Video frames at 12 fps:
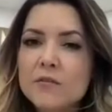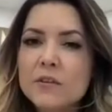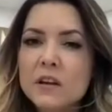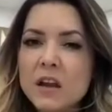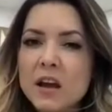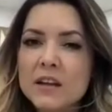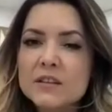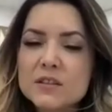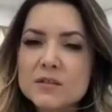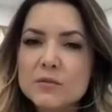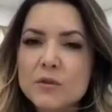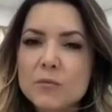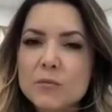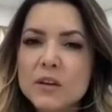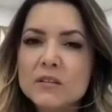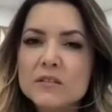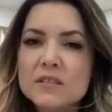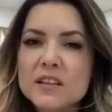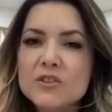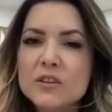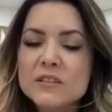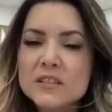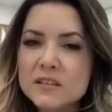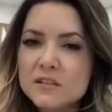clients through because they
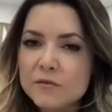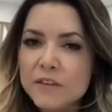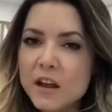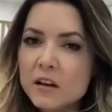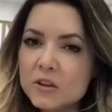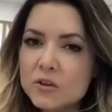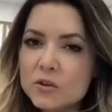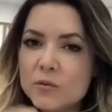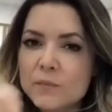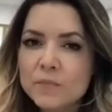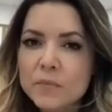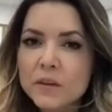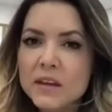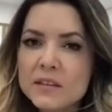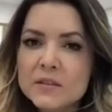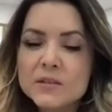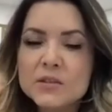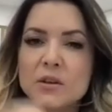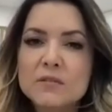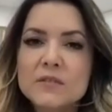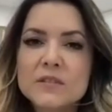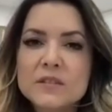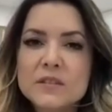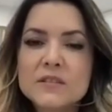don't see the value in the
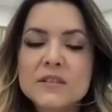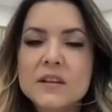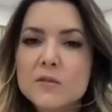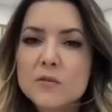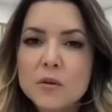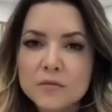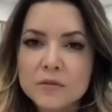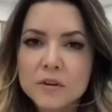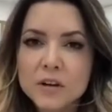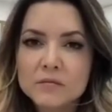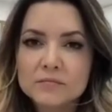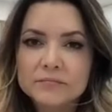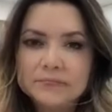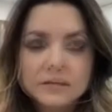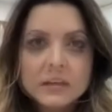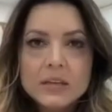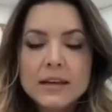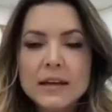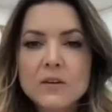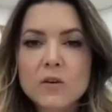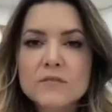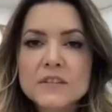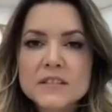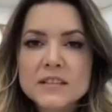services that you're offering. And
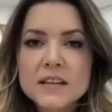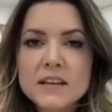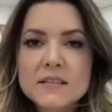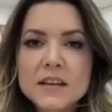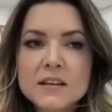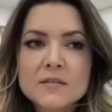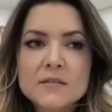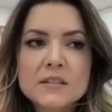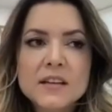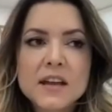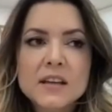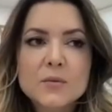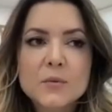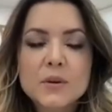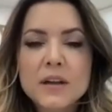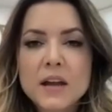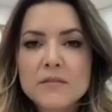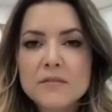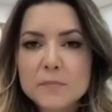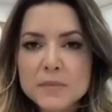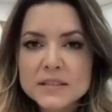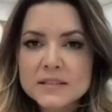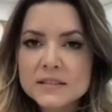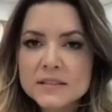obviously, at the end of the day, you want to have a
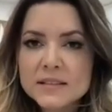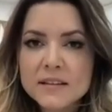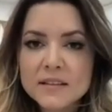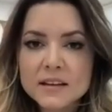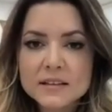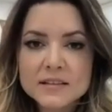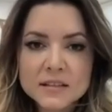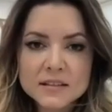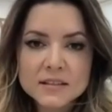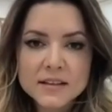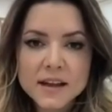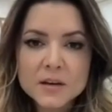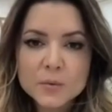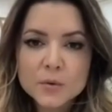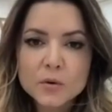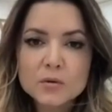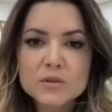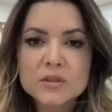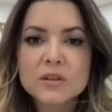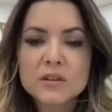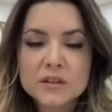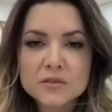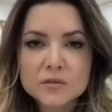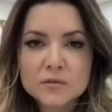business that is sustainable. So you
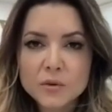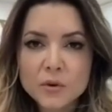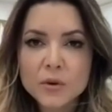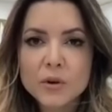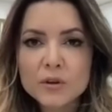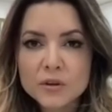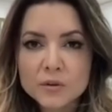need to know your